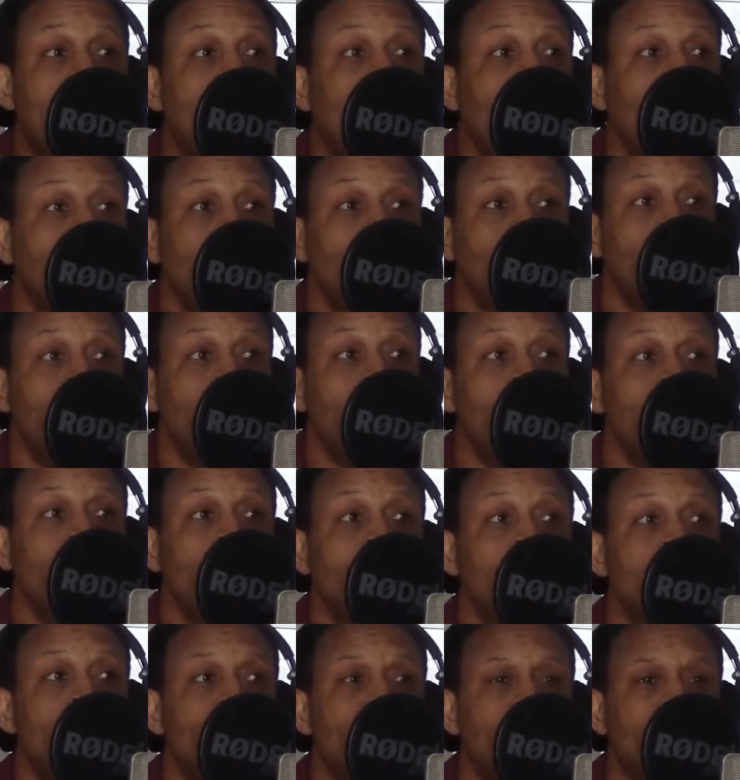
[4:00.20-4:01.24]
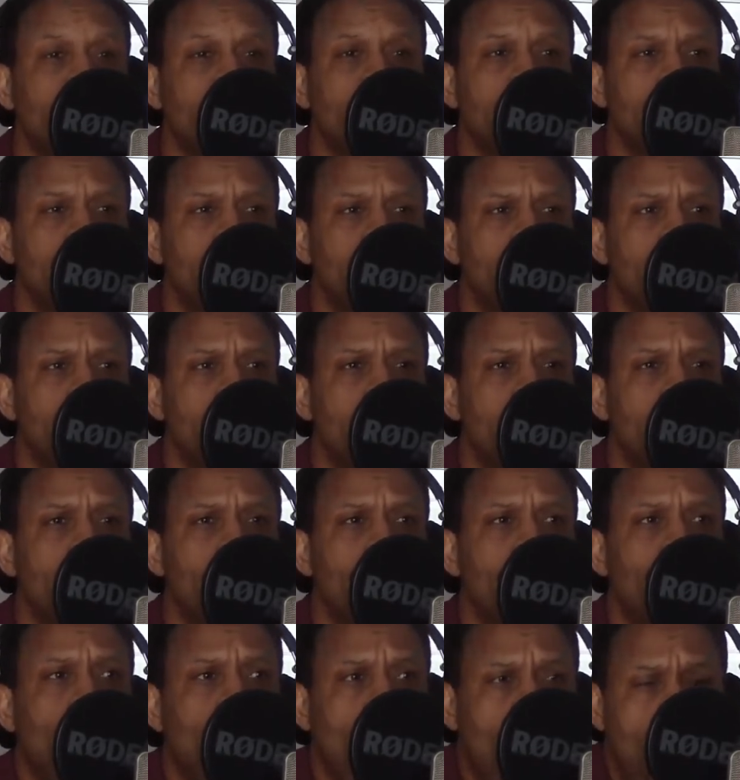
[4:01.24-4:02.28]
can we even
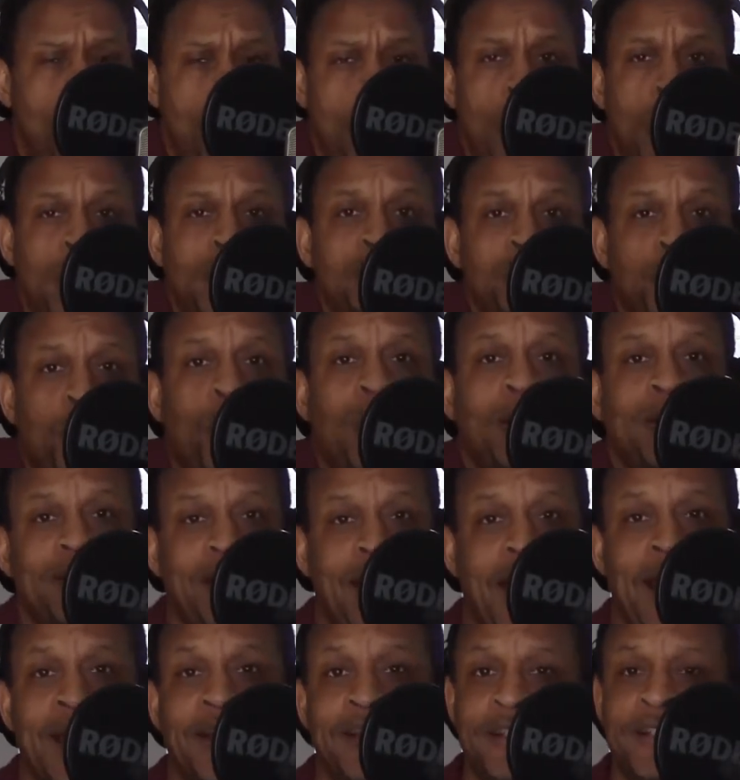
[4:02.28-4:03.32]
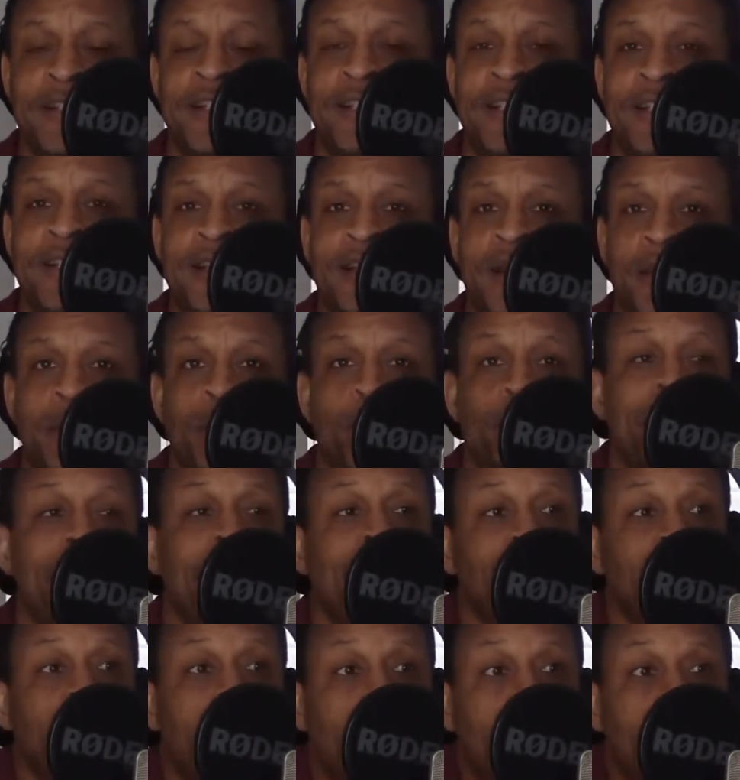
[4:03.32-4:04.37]
pause on that? I mean, we have
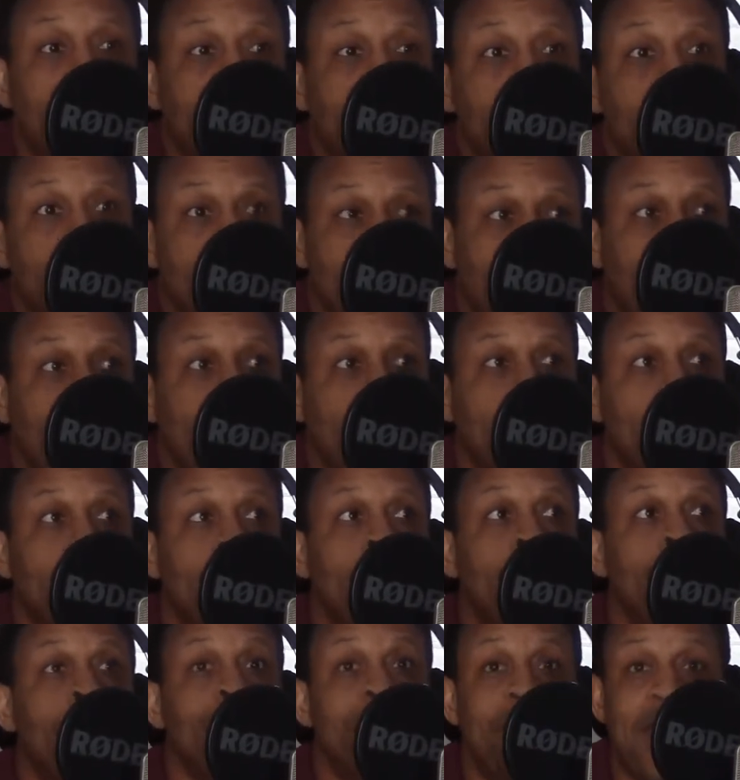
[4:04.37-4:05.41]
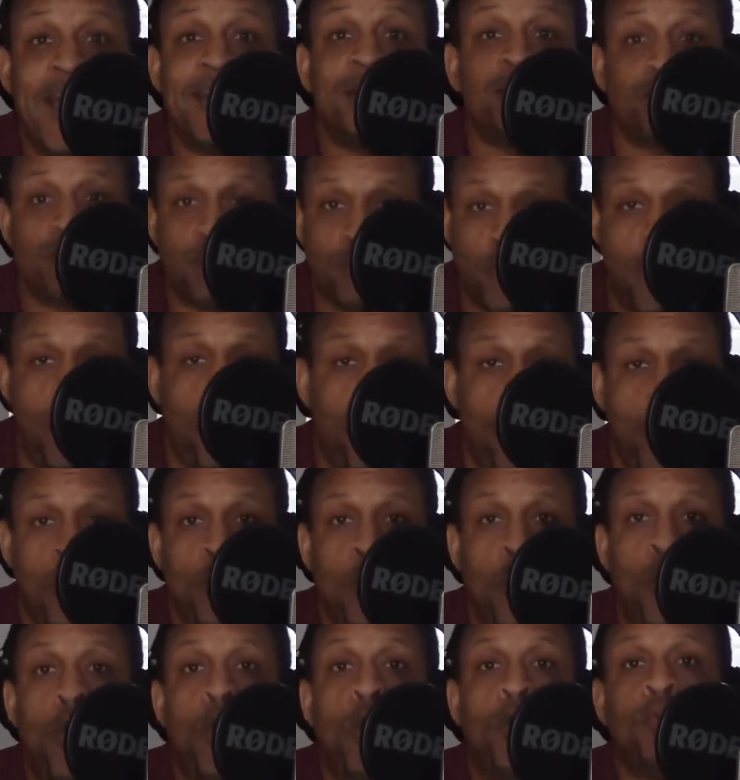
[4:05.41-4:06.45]
to understand that's wrong
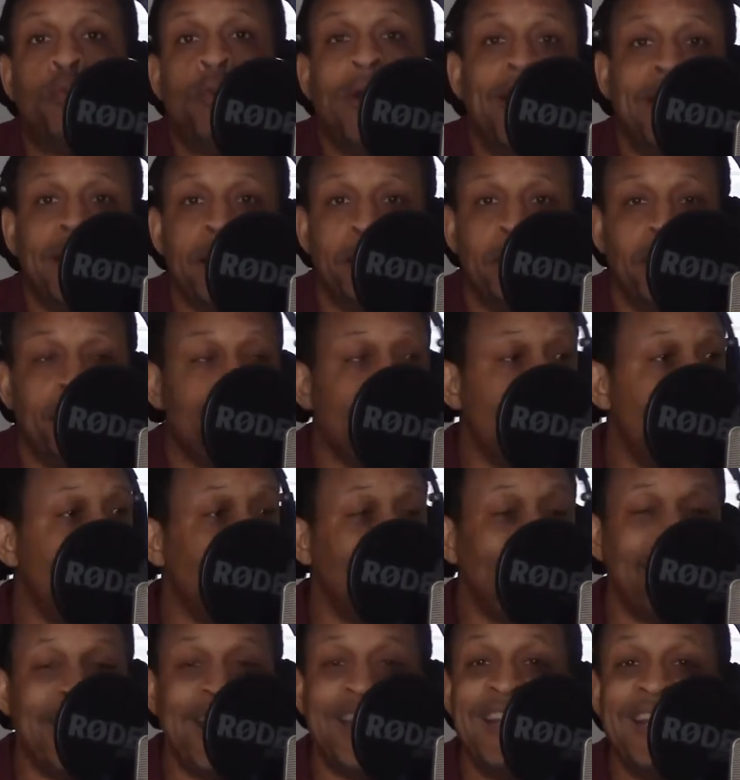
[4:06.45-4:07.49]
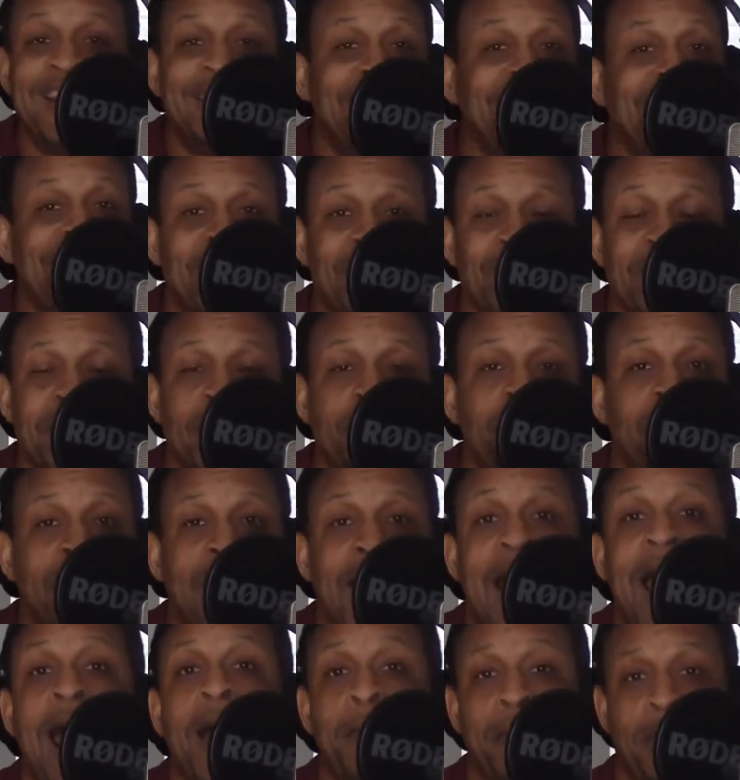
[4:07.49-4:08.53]
already before anything else even
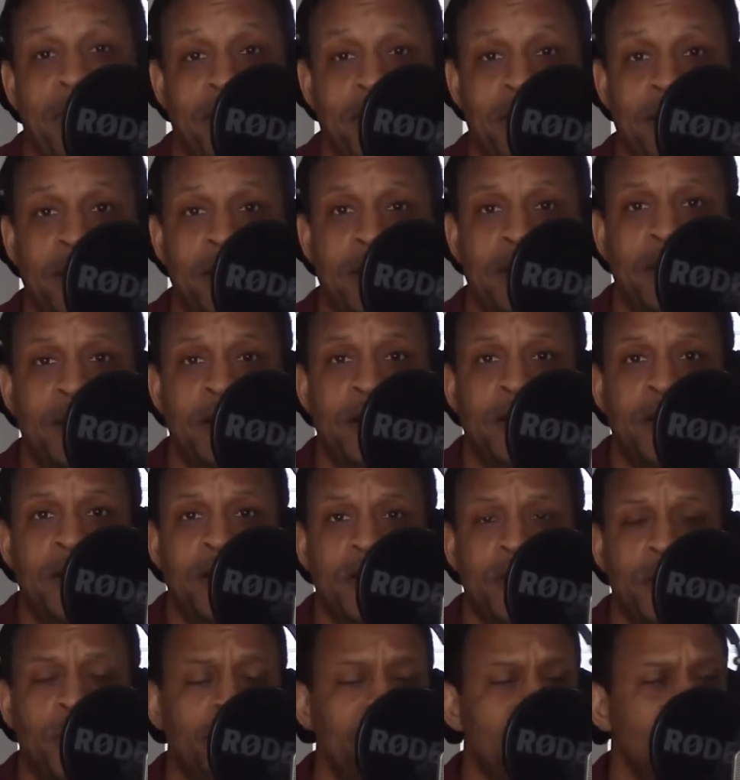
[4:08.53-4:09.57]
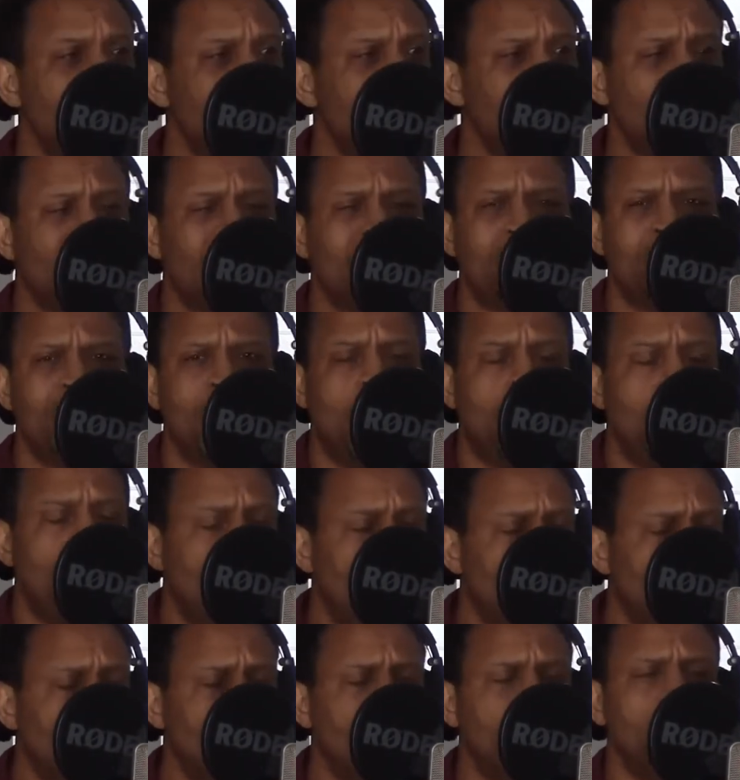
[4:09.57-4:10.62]
happened. So it's just a
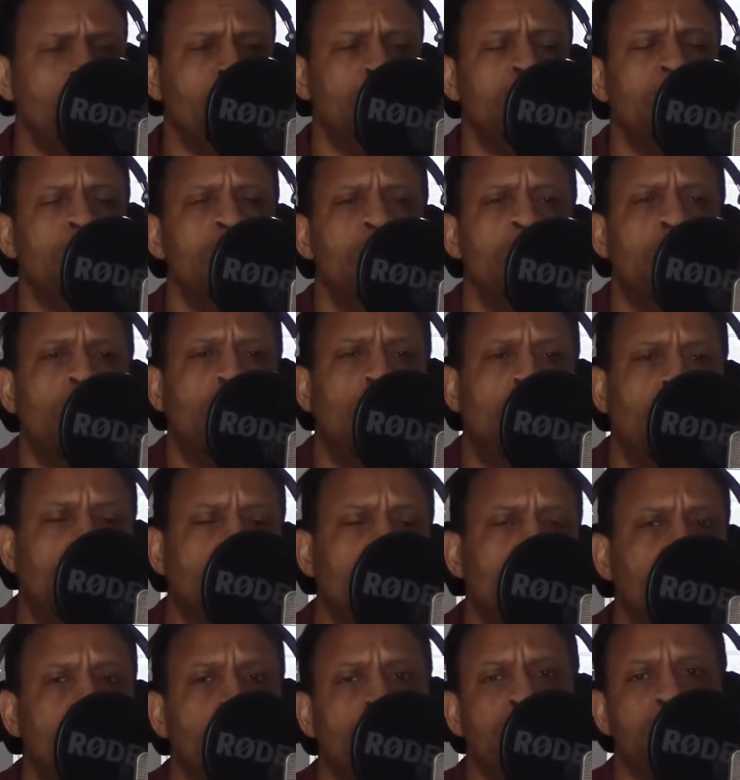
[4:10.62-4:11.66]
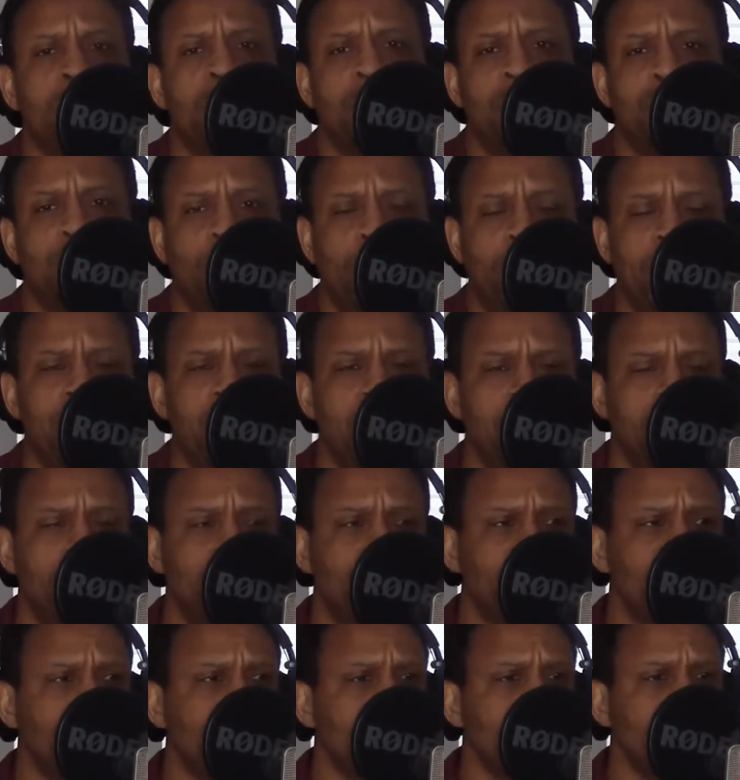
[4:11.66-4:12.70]
horrible, horrible situation,
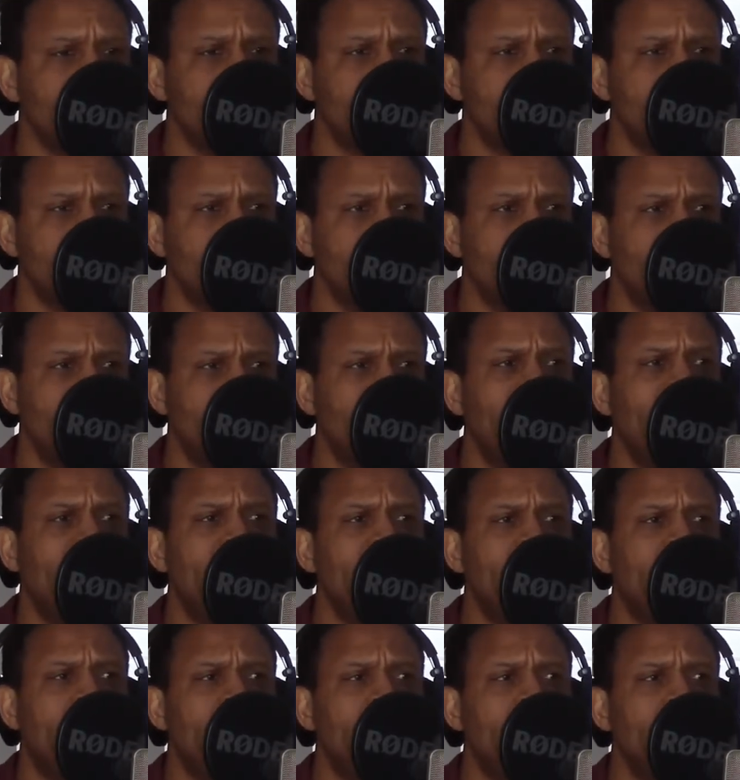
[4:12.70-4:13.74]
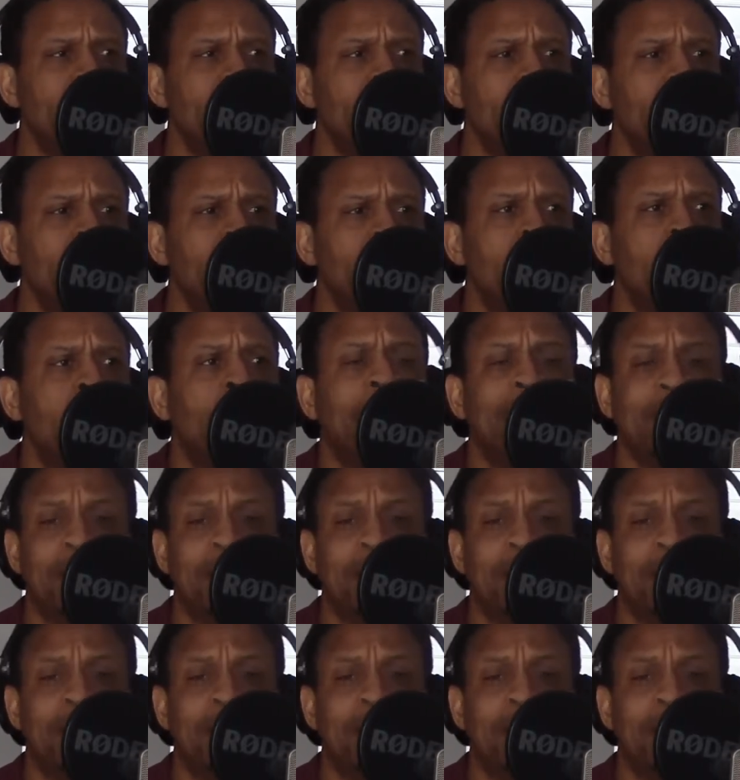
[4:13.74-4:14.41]
and I am